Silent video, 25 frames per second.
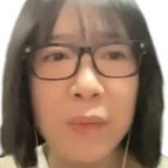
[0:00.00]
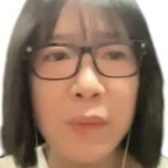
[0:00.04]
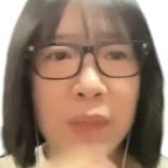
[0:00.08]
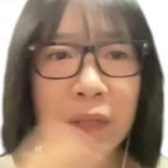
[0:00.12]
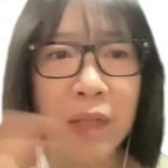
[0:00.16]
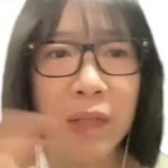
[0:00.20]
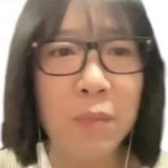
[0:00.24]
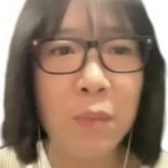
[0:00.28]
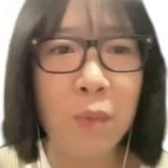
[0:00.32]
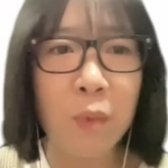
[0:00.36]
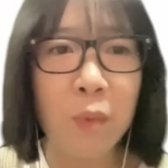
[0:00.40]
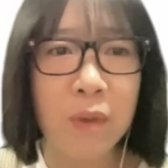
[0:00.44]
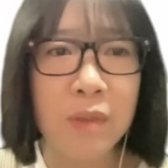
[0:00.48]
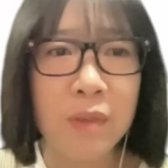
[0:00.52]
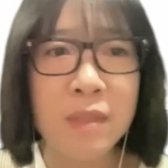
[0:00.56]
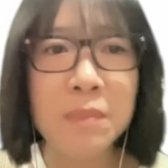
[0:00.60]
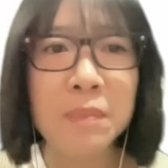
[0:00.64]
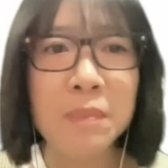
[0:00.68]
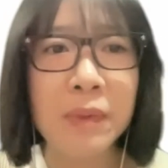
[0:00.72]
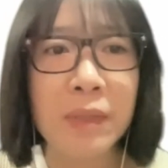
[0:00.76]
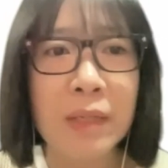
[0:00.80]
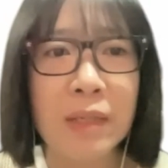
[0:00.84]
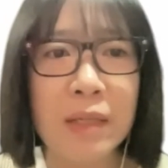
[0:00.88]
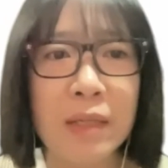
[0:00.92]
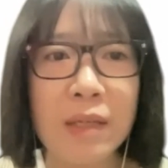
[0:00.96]
We need more,
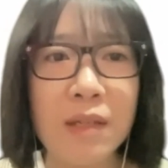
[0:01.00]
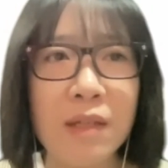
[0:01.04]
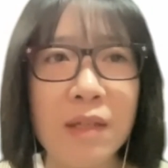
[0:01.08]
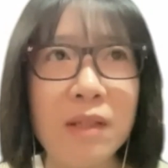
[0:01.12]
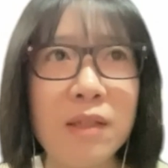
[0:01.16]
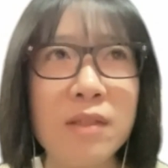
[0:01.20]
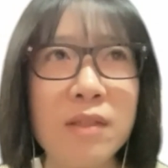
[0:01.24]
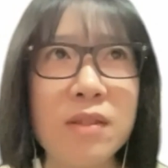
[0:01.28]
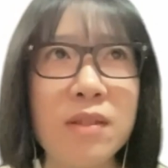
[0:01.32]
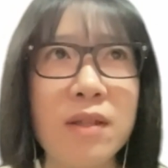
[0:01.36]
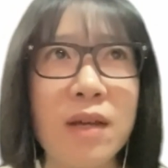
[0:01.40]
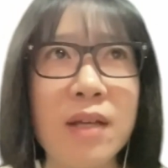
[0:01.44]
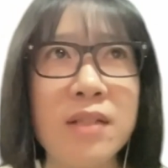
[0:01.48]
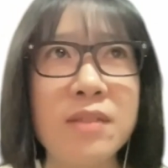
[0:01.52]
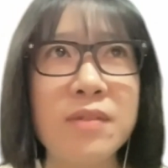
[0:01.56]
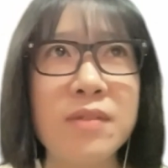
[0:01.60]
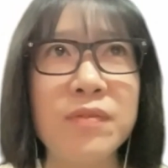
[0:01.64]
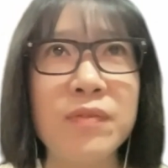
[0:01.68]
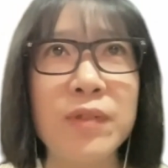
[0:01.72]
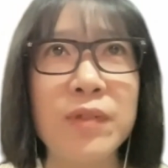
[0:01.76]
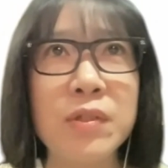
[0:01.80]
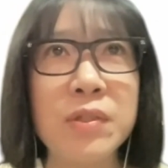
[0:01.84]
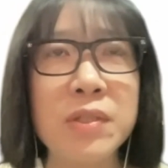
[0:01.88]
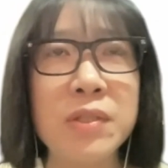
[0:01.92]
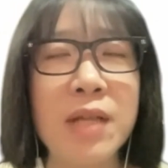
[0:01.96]
simply as a
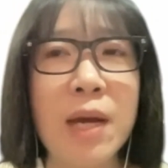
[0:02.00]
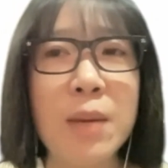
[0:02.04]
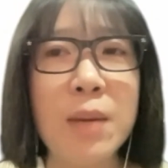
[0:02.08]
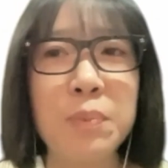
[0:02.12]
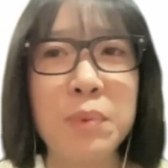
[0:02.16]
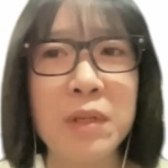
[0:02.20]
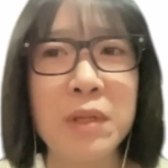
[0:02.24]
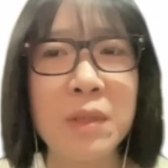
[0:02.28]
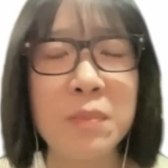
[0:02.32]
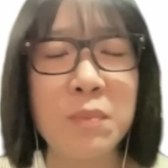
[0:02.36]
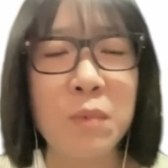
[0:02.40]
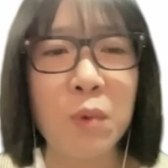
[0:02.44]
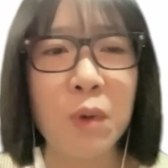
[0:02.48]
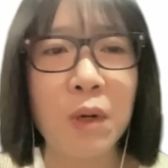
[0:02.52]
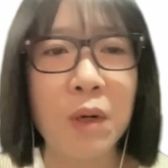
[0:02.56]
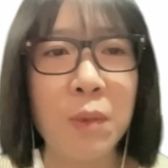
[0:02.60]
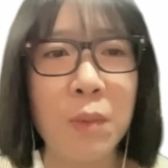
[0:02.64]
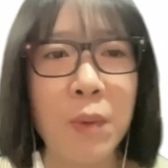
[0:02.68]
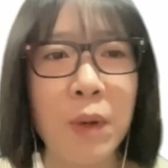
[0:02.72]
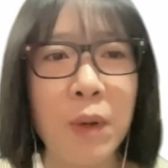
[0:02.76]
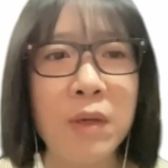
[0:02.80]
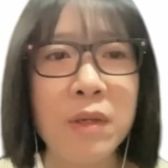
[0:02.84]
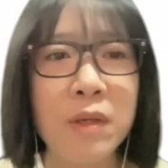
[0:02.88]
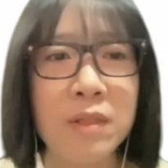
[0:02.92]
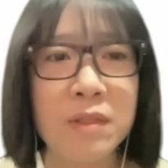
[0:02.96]
first step, we need more
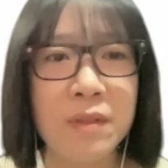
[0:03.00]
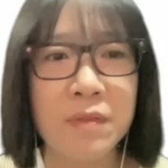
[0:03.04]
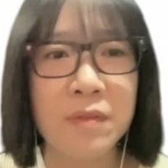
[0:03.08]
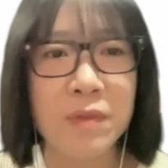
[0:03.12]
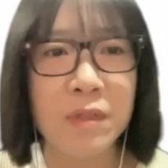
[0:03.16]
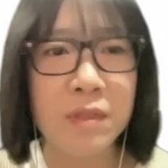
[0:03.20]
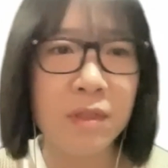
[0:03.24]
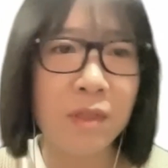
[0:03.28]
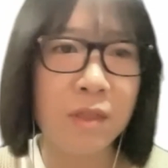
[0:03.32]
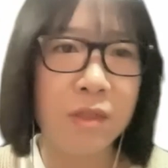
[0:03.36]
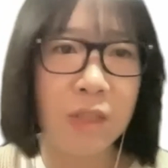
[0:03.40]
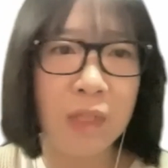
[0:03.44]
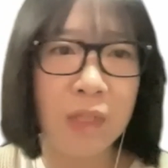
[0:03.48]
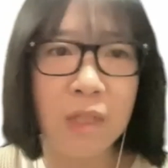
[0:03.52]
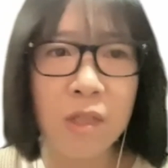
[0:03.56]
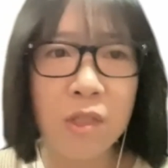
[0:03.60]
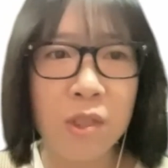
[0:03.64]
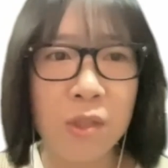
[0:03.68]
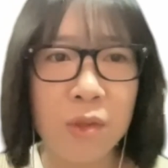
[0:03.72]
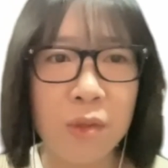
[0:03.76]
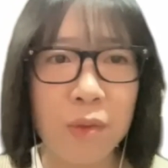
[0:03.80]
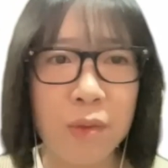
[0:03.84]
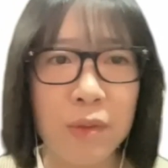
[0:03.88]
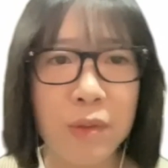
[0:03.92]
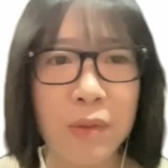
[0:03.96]
awareness of such
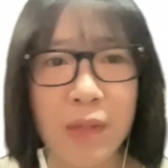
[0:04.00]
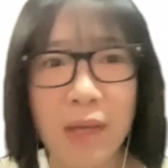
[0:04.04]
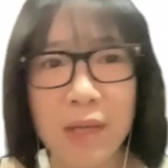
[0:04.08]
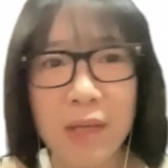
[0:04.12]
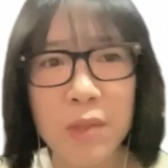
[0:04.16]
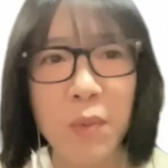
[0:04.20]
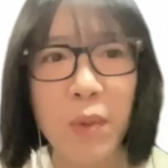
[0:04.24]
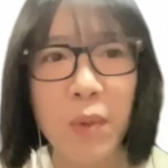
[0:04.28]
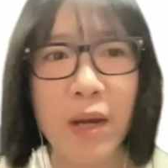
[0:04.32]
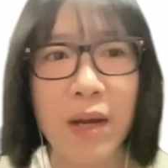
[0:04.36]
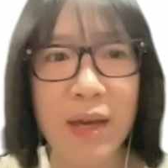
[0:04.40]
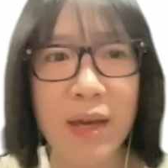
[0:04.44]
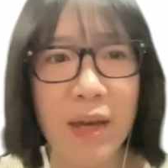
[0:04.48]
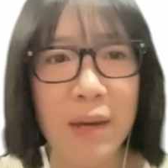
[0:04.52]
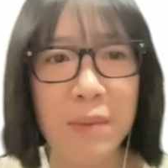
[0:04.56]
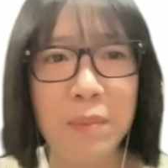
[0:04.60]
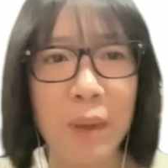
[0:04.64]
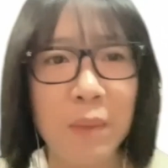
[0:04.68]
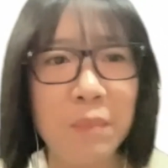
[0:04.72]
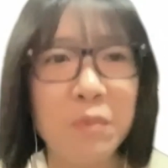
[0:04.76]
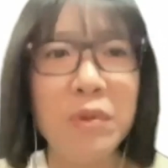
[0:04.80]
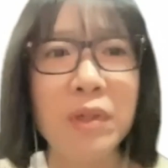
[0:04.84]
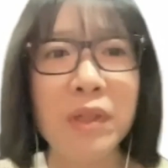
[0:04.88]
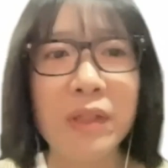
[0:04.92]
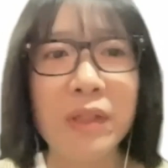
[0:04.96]
issue. So that's why
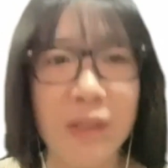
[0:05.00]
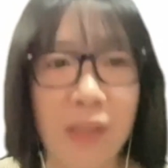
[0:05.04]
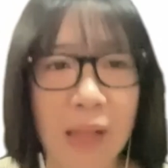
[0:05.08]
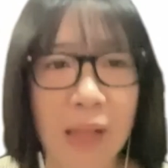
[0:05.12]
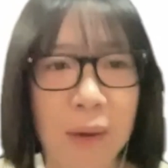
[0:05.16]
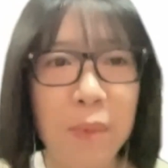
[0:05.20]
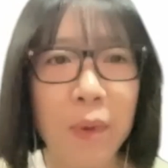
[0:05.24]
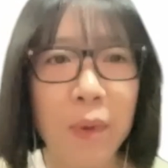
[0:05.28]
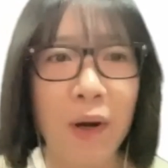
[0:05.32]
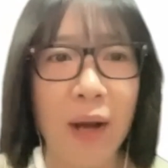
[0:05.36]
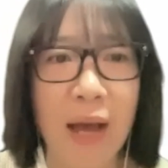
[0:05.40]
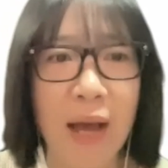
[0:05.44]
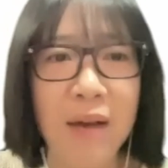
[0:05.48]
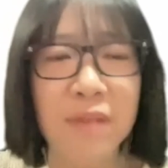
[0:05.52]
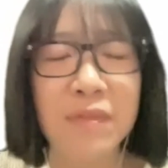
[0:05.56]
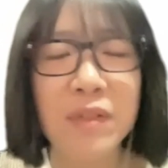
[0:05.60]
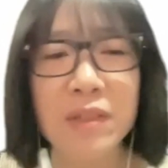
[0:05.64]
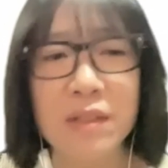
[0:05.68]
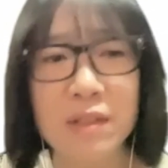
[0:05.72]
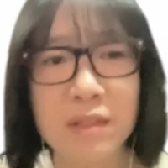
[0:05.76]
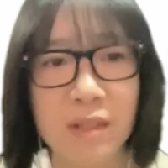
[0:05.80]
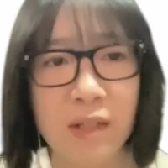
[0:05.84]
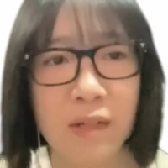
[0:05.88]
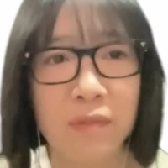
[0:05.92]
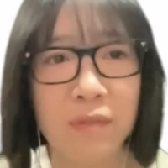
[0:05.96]
I'm really glad we're having
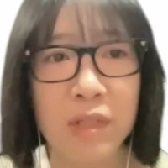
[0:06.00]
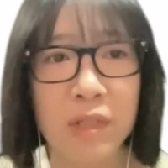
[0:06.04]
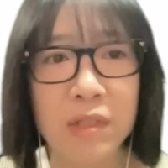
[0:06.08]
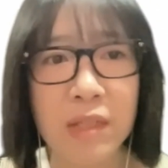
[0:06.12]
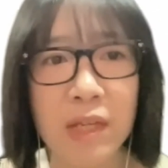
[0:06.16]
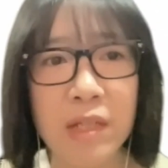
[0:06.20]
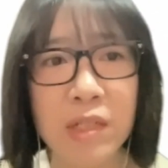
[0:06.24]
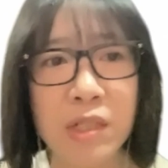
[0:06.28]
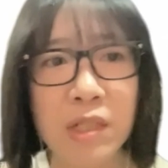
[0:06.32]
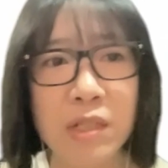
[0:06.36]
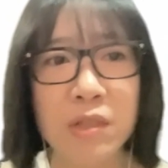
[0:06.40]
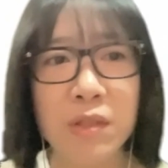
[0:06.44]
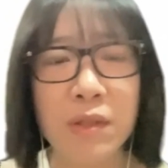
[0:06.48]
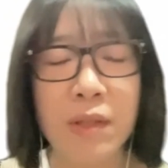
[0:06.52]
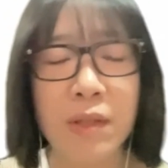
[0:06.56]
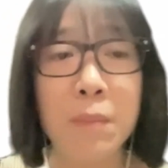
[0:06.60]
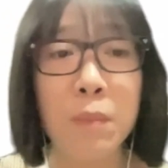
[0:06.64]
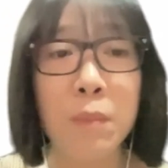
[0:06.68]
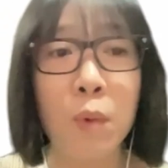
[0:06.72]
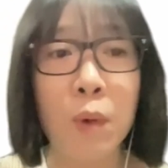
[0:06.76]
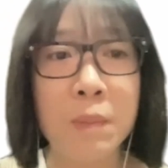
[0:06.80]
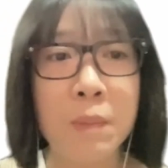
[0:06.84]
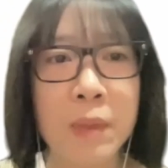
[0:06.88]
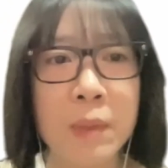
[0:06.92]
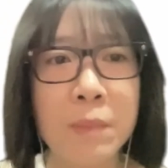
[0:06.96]
this conversation so that
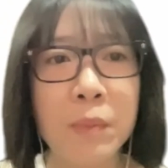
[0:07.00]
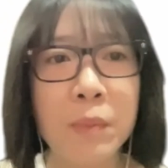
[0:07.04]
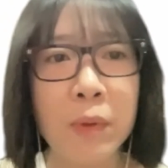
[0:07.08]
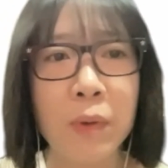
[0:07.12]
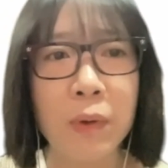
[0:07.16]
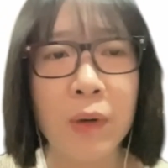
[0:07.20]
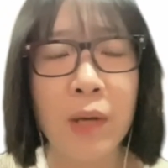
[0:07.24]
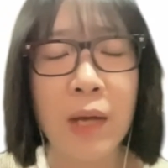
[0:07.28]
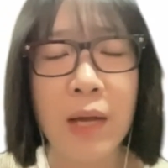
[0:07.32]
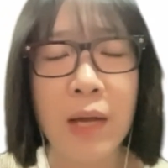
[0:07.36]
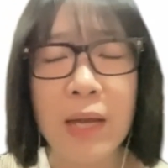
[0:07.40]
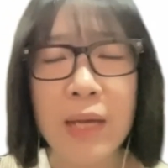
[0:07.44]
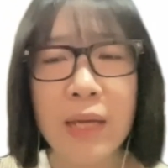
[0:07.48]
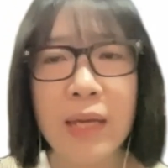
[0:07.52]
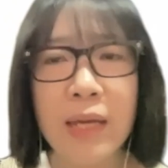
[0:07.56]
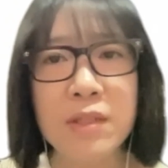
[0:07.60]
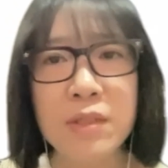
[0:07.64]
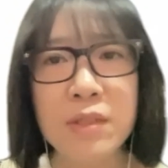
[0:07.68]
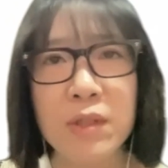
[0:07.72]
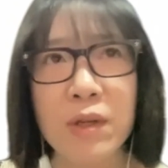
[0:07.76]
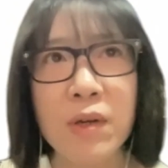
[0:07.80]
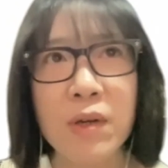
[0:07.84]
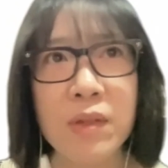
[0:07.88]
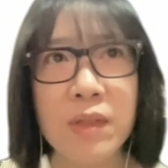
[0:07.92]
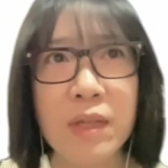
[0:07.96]
more people can
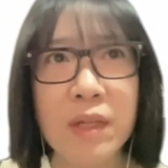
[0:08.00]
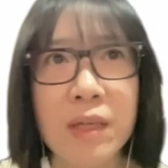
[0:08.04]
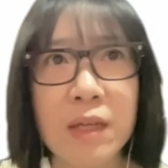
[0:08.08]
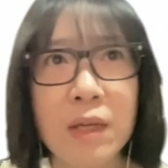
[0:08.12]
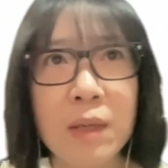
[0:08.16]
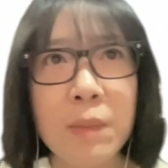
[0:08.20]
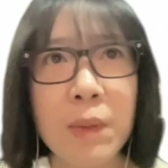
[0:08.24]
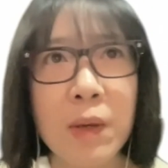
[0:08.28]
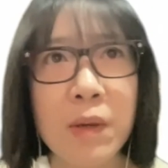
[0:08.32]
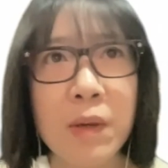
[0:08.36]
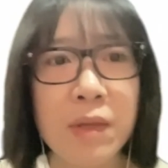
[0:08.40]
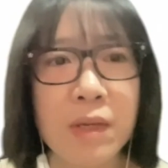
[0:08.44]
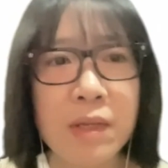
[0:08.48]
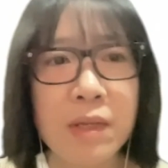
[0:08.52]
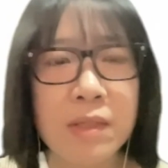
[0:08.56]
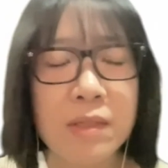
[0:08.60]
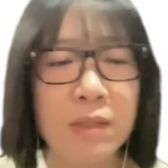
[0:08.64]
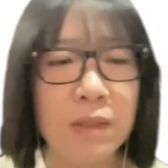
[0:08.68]
start thinking about this.